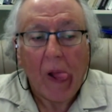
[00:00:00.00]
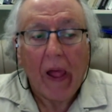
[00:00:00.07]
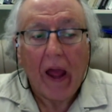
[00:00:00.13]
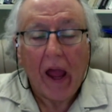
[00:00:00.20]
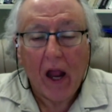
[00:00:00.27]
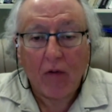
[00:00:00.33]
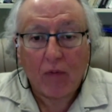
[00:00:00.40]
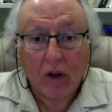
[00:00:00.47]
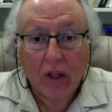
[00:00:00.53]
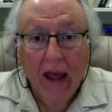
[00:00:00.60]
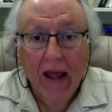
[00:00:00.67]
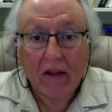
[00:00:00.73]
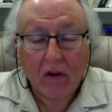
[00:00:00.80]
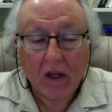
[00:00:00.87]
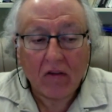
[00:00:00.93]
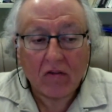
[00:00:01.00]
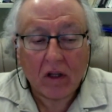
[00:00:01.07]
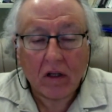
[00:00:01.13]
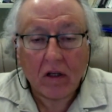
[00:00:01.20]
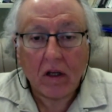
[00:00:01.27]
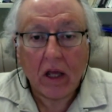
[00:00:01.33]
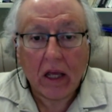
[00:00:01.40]
And for that
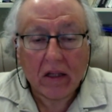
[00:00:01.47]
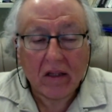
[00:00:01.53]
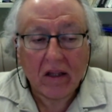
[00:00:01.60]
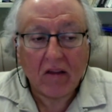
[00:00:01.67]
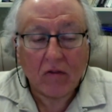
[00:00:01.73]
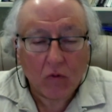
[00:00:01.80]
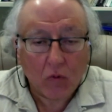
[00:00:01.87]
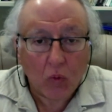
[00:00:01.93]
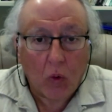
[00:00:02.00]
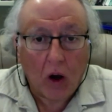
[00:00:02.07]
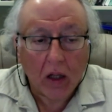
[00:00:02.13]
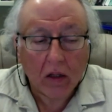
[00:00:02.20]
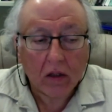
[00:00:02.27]
reason, it doesn't want